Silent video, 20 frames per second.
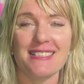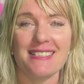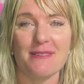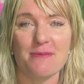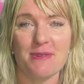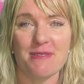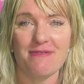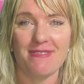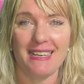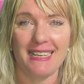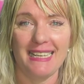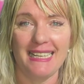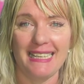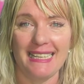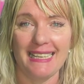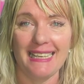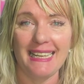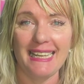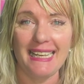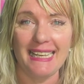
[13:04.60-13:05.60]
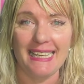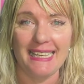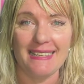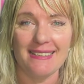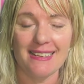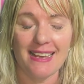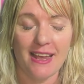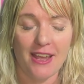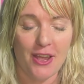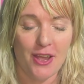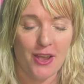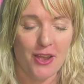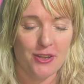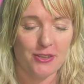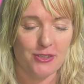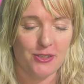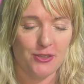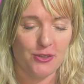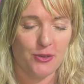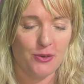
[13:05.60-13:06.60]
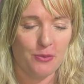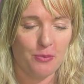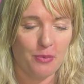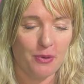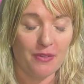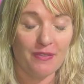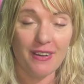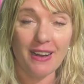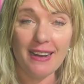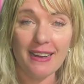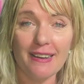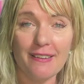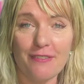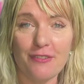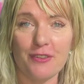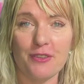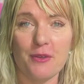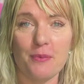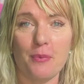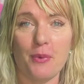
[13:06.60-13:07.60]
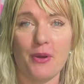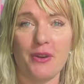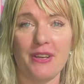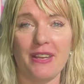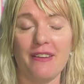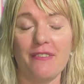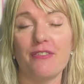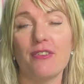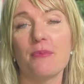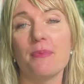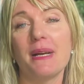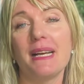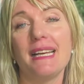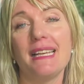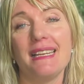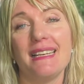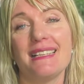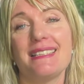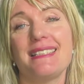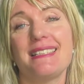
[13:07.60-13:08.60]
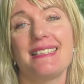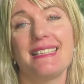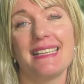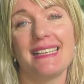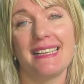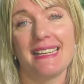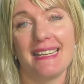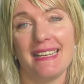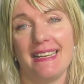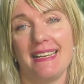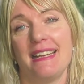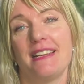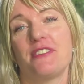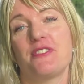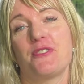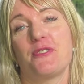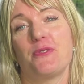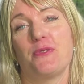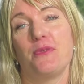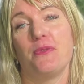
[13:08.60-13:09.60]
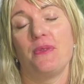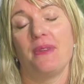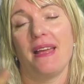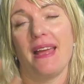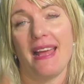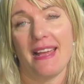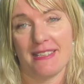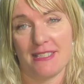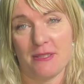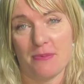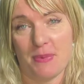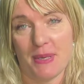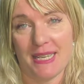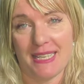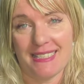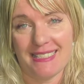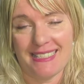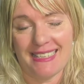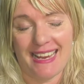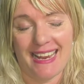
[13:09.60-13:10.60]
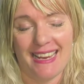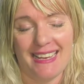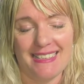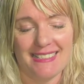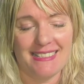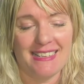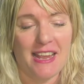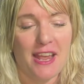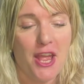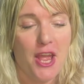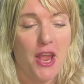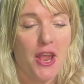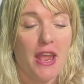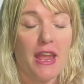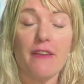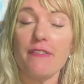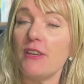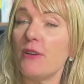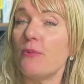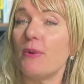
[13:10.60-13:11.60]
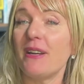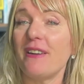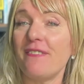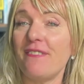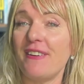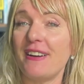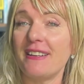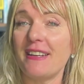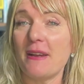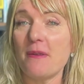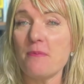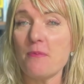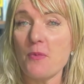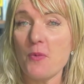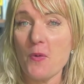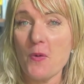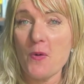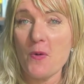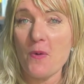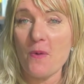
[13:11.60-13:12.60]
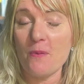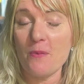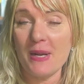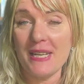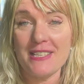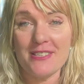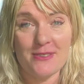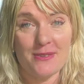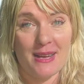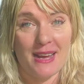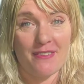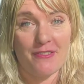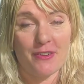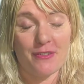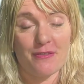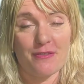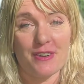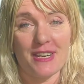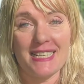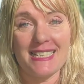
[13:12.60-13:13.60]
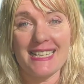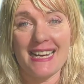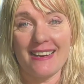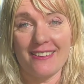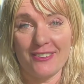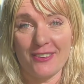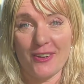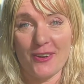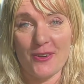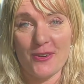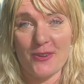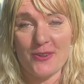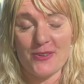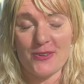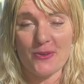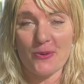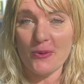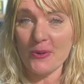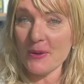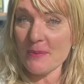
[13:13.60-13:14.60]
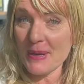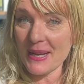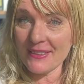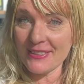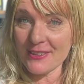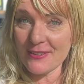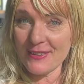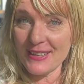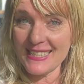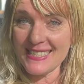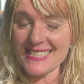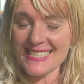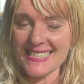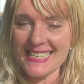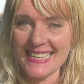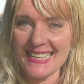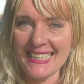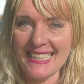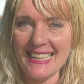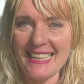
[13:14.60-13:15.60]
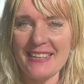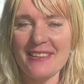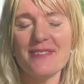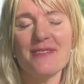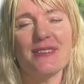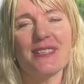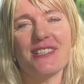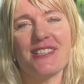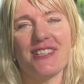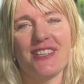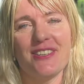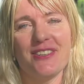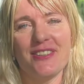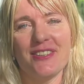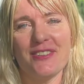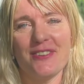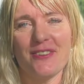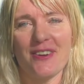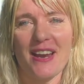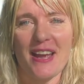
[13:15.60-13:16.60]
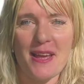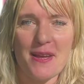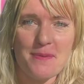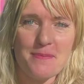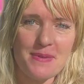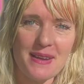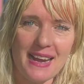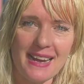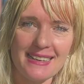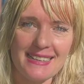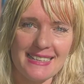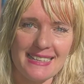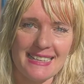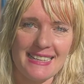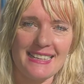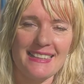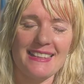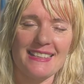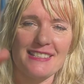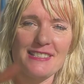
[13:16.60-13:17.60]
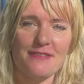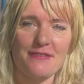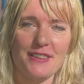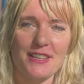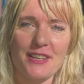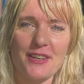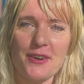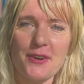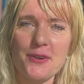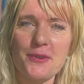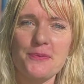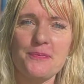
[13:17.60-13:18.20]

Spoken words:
that we really need to provide for the body from a holistic, natural aspect. And if you want to find out more, we do have a free download all about the REACH technique, which you can grab underneath this video.